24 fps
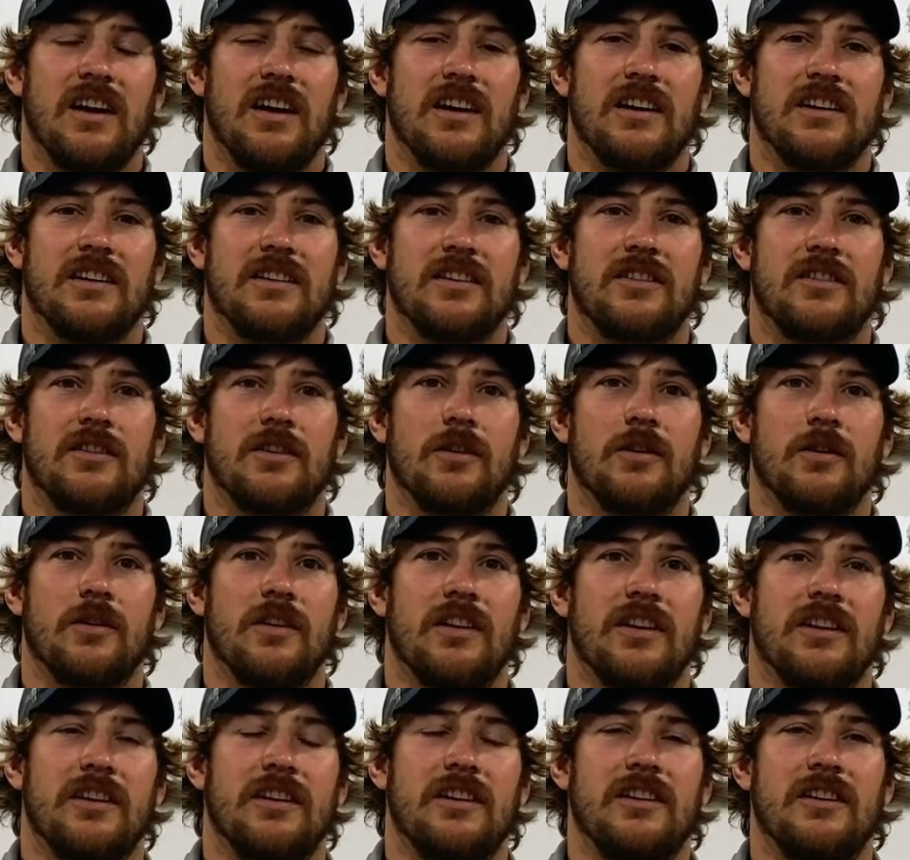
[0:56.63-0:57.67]
And so
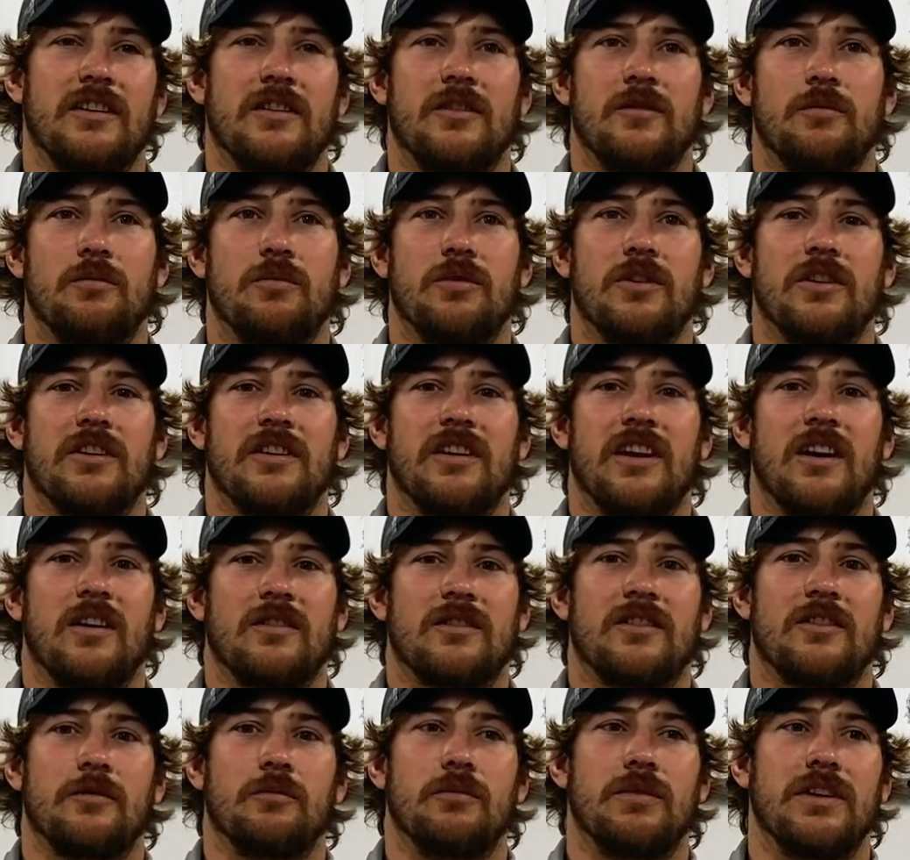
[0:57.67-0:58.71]
then he's put it
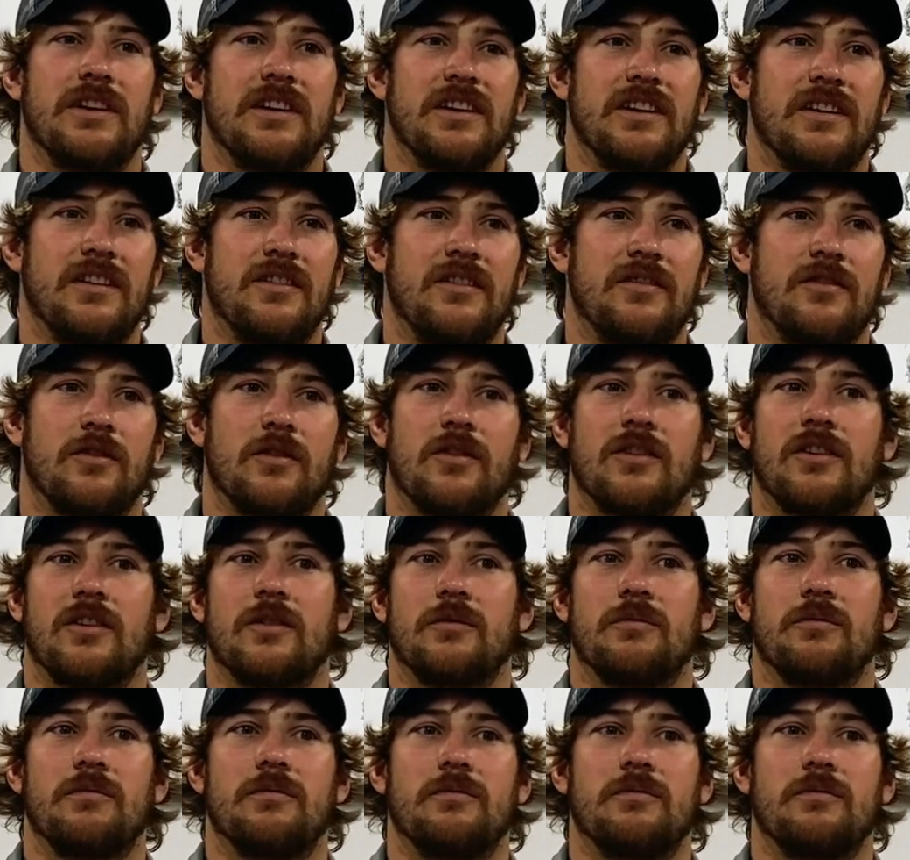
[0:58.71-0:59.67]
out to bid for